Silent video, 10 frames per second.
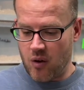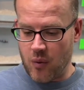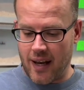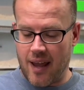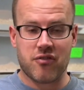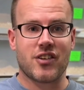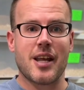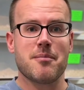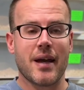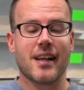Will I have
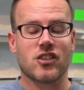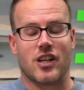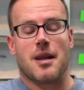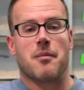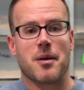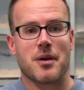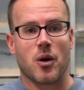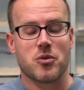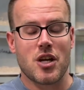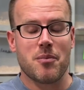10 males? Then they might
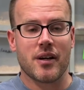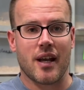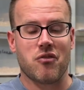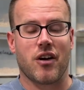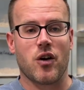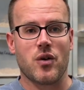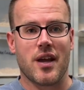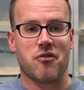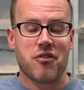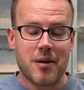become cheaper. If I only
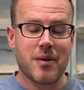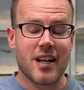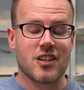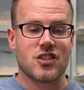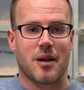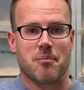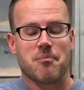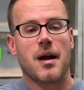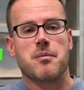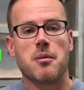have females, they
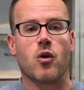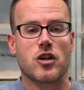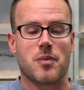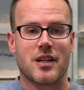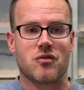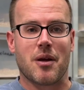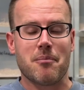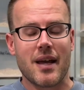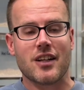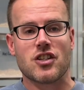might be more expensive than
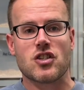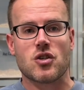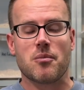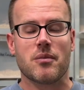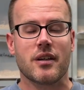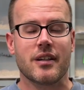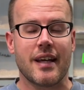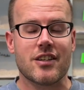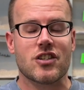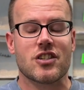males in some
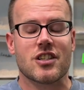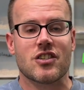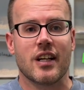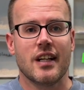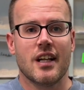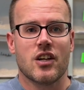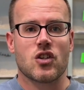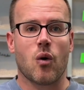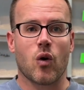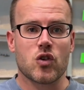instances.
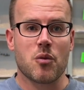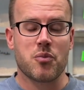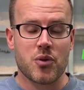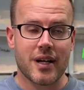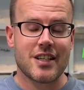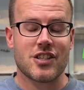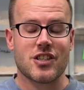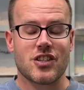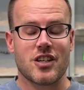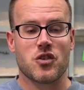So also
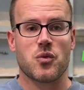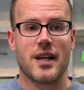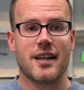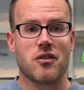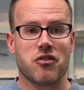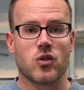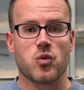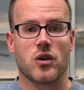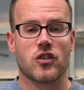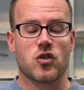prices is a really difficult
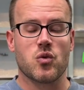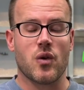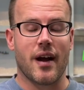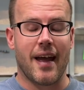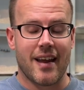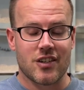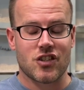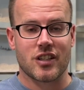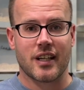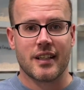one to
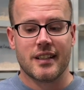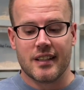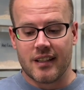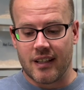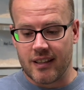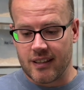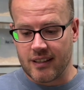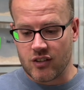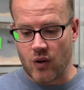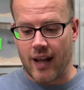answer.
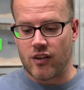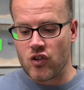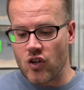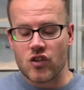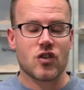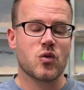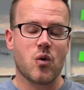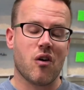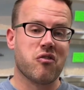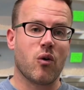So yeah, just
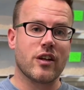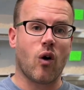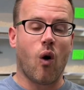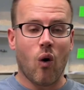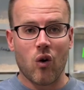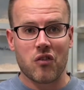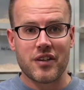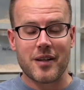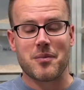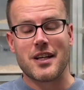to avoid all of
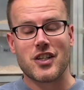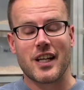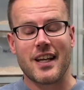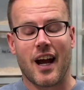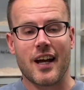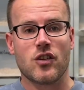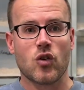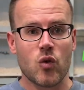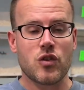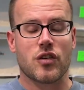that, basically, I
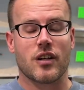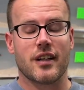don't